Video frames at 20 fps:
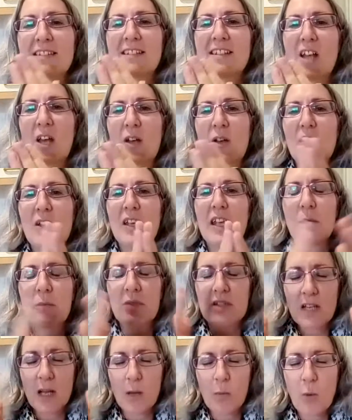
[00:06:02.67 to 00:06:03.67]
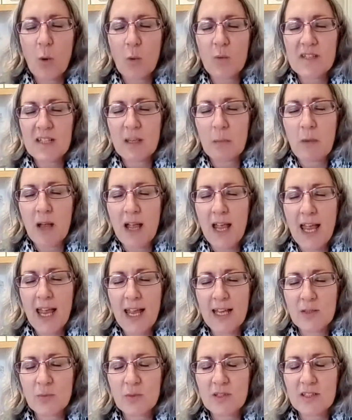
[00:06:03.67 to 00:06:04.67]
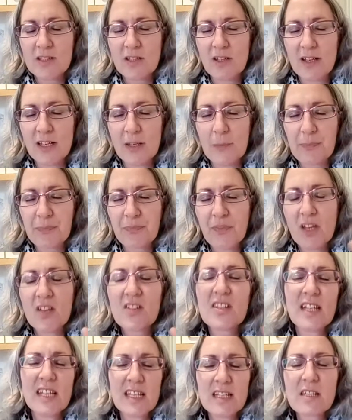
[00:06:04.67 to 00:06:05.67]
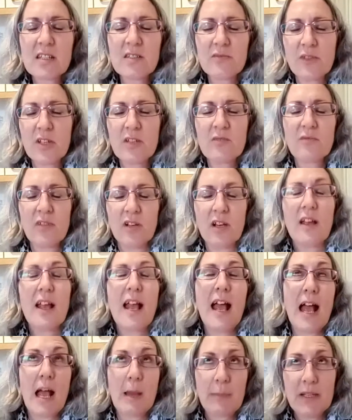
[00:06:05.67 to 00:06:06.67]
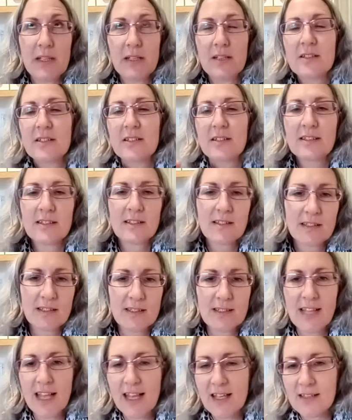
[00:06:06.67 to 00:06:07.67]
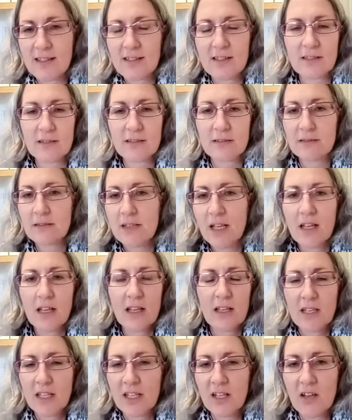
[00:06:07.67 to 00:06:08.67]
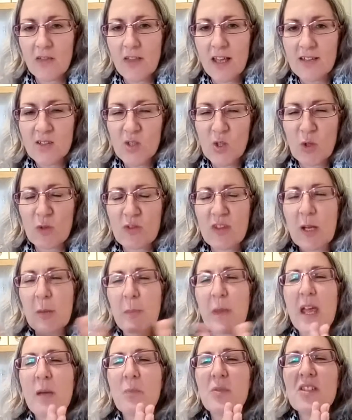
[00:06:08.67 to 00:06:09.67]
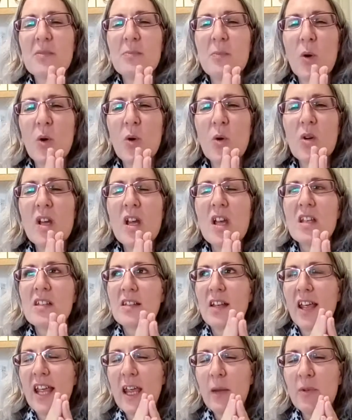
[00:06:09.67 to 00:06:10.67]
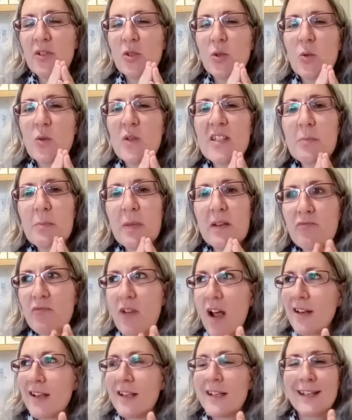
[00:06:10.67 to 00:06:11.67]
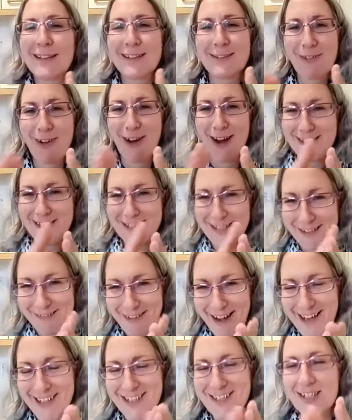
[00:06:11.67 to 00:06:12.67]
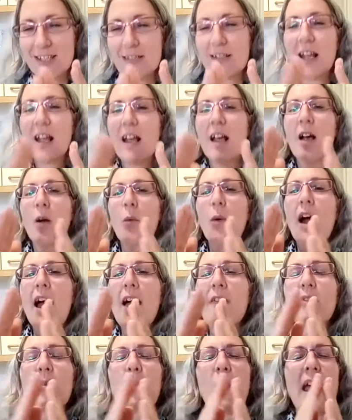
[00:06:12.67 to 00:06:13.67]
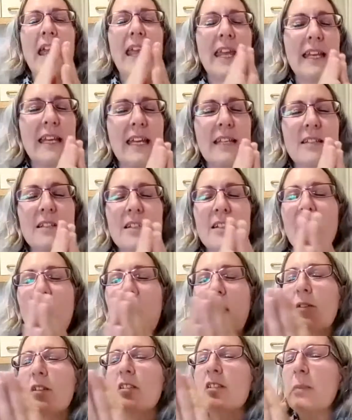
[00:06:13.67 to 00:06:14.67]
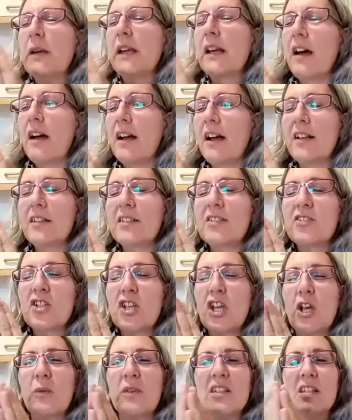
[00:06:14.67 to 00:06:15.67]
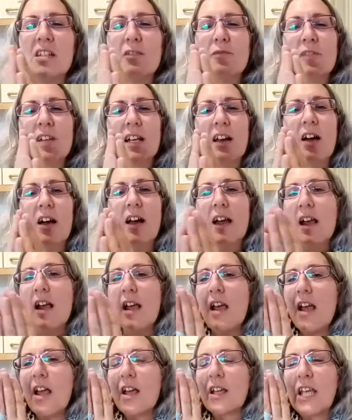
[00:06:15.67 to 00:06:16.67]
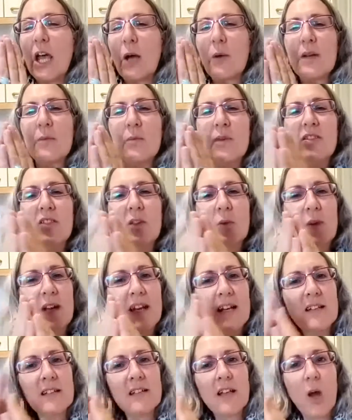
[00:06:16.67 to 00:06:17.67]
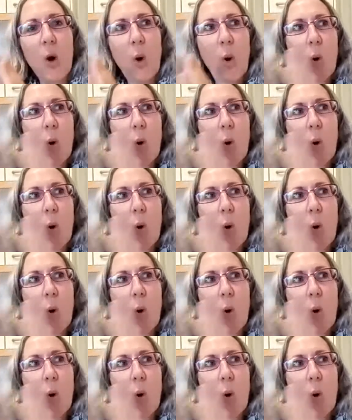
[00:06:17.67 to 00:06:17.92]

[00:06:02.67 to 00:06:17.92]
so it was like what was in my head was like, because it is the room for like happiness and success and, you know, that sort of thing. But it was more, so he would always be running in the right direction. Whatever way he needed to go, he'd be like intuitively like going with the wind, like